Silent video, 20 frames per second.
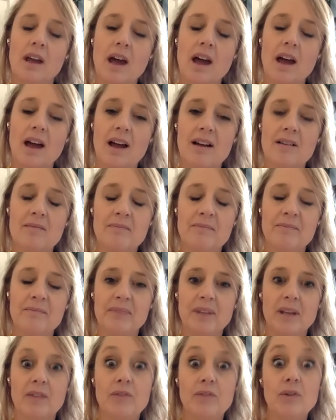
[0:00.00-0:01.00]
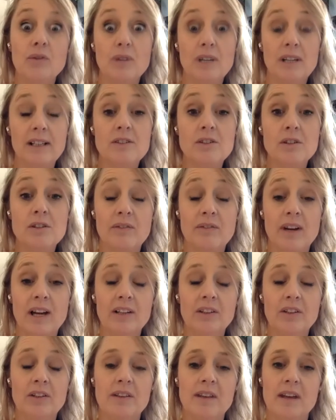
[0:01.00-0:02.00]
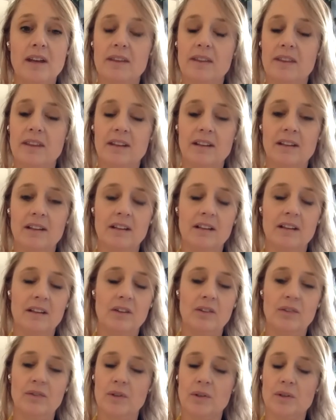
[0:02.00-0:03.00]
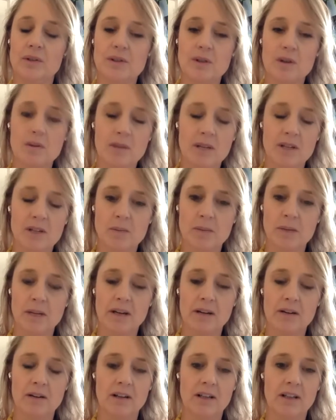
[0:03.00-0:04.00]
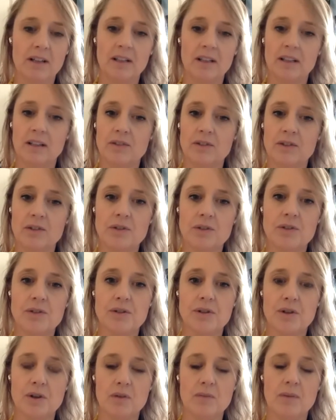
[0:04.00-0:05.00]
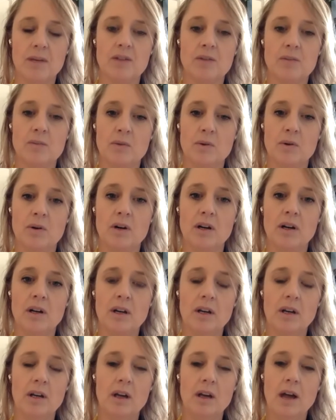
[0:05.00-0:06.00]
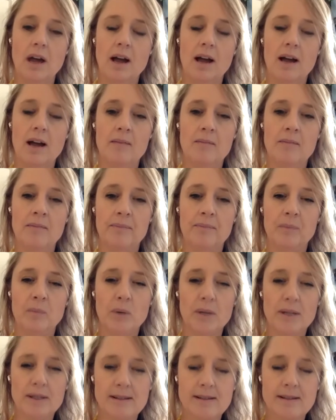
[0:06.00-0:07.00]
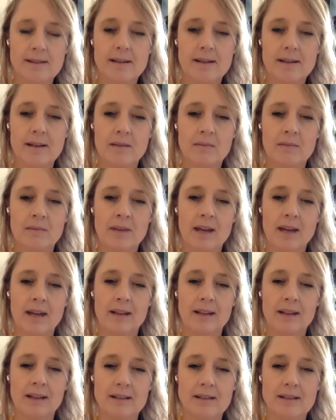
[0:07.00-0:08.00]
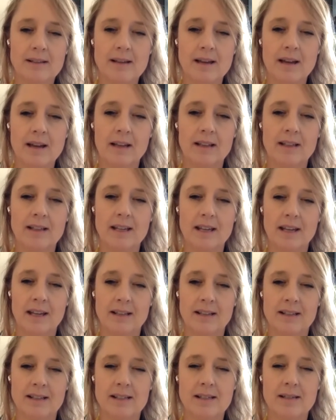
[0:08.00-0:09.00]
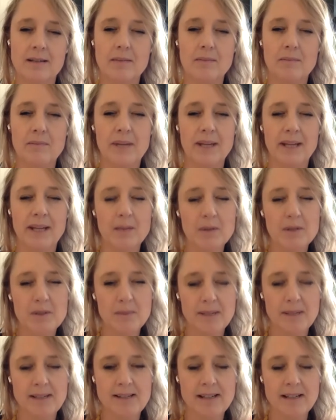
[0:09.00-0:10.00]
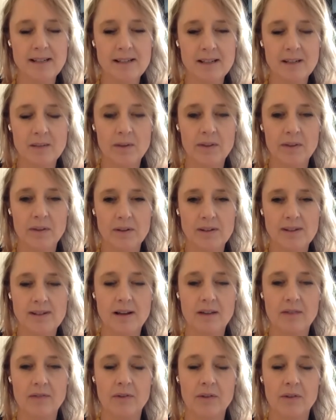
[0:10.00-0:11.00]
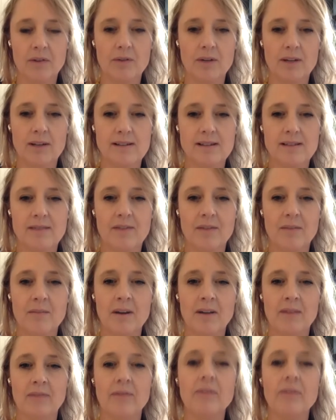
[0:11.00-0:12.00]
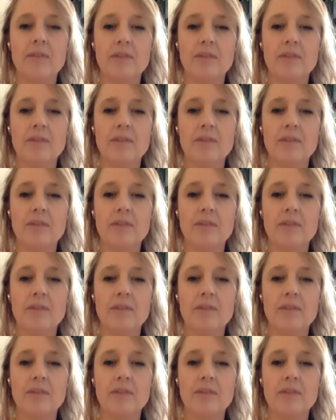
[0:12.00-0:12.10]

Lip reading: And if you really do value that, then you feel so much better and it gives you so much more wisdom and insight and being able to be centered with yourself for the rest of the month.